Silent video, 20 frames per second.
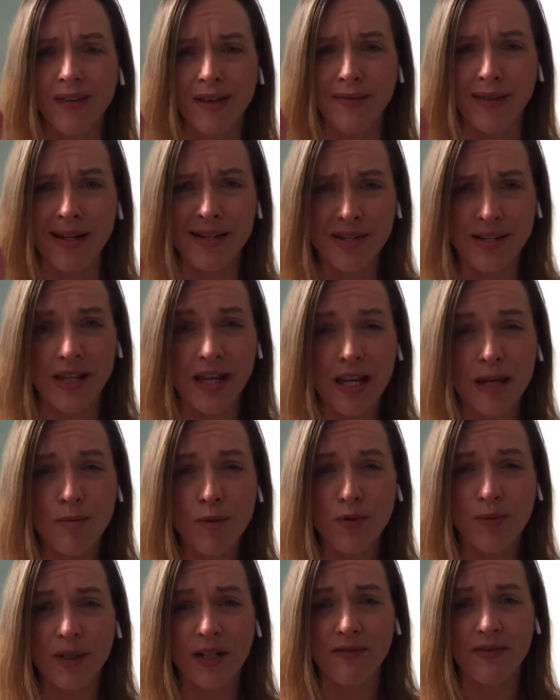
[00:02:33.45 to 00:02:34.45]
That is the key
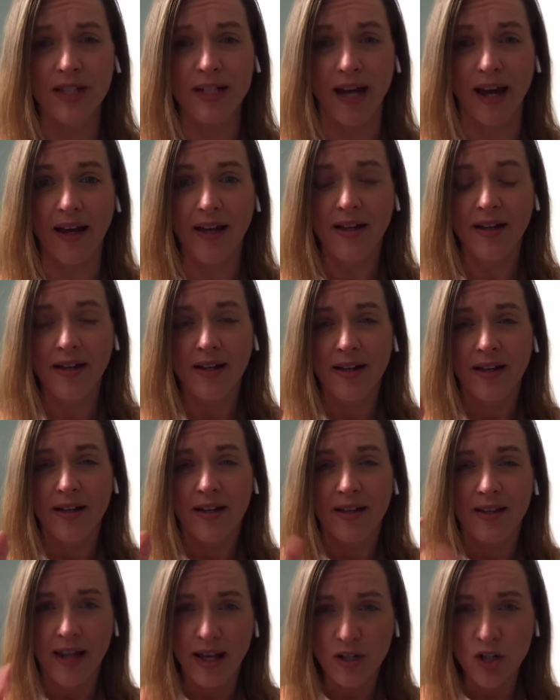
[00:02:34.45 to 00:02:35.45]
movement of the day.
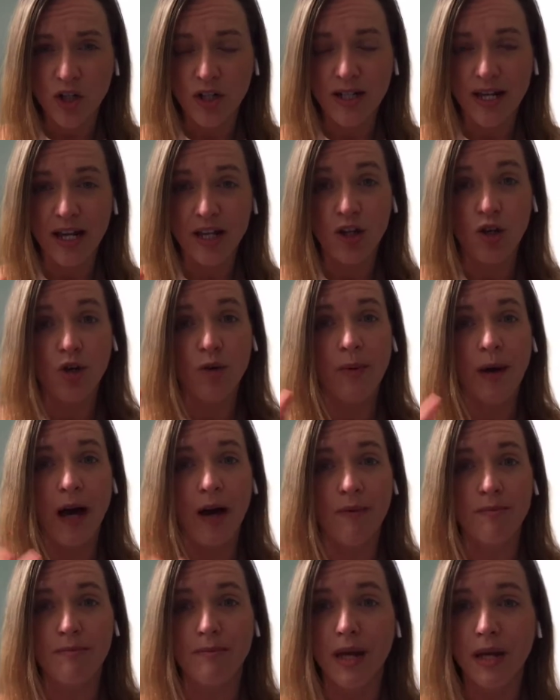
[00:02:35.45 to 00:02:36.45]
That should take you
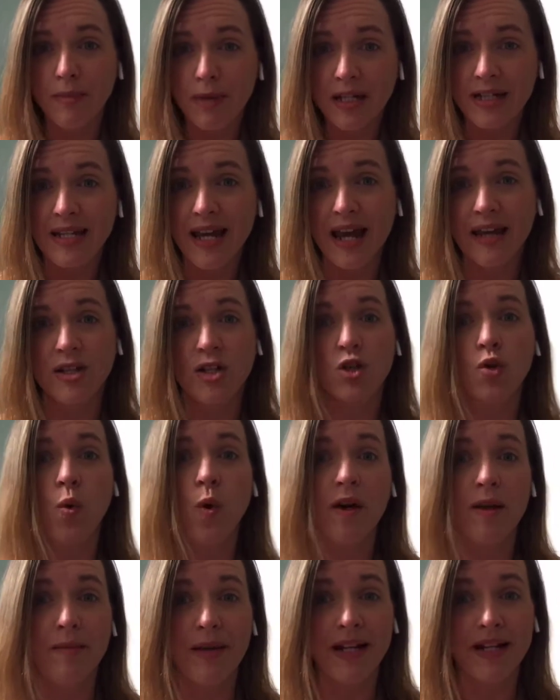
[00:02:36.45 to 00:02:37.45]
about maybe 10 to
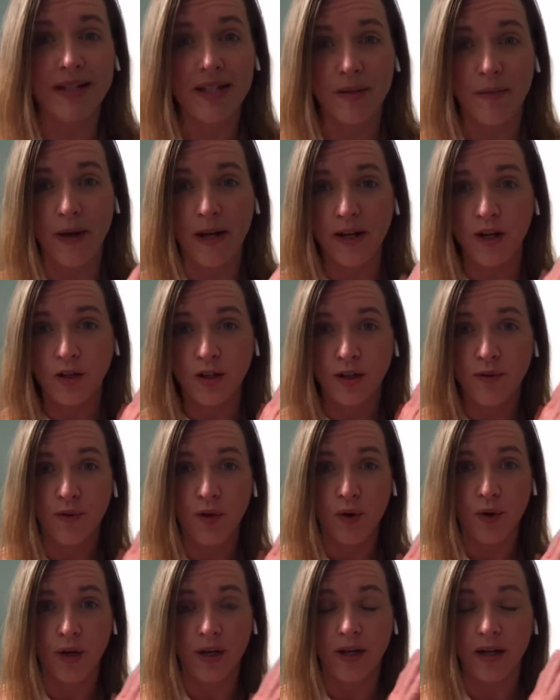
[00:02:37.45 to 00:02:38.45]
20 minutes, depending on if
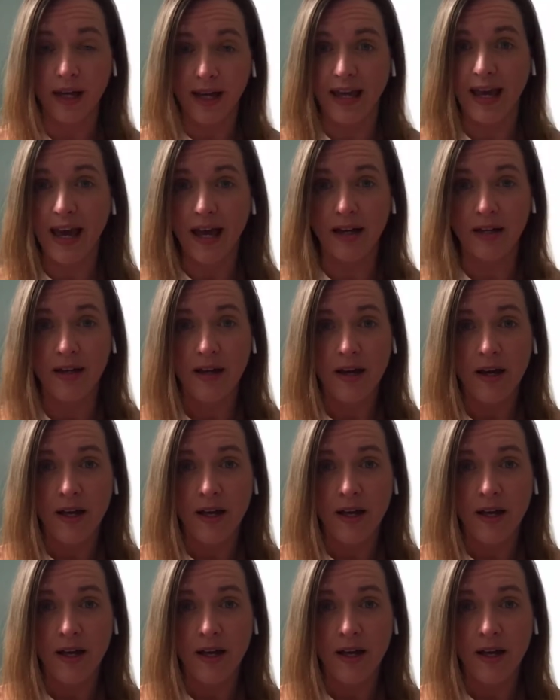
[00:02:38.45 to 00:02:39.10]
you're in, again,